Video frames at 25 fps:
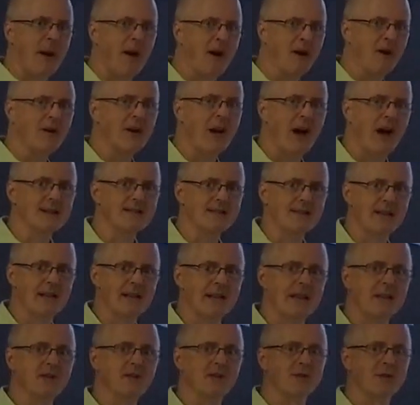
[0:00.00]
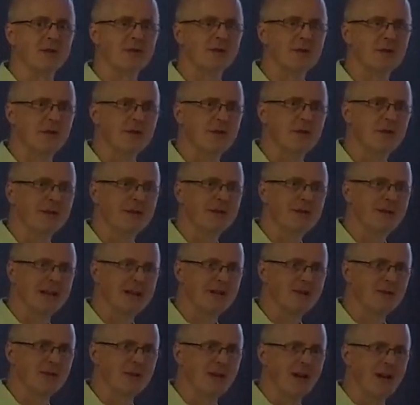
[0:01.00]
paradox that I introduced to you
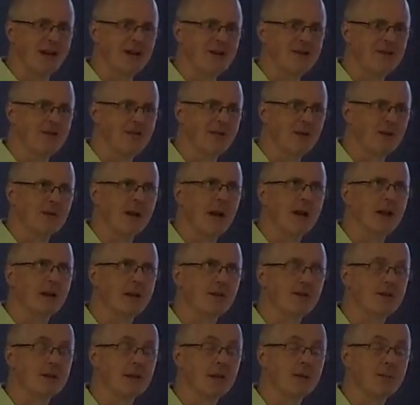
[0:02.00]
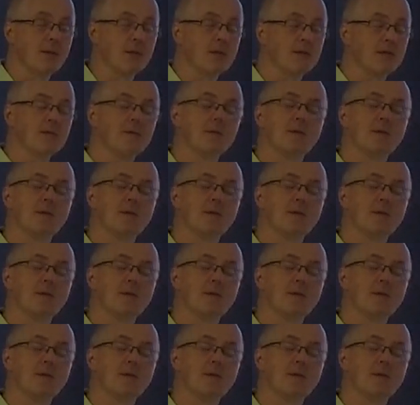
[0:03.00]
yesterday, or not yesterday, but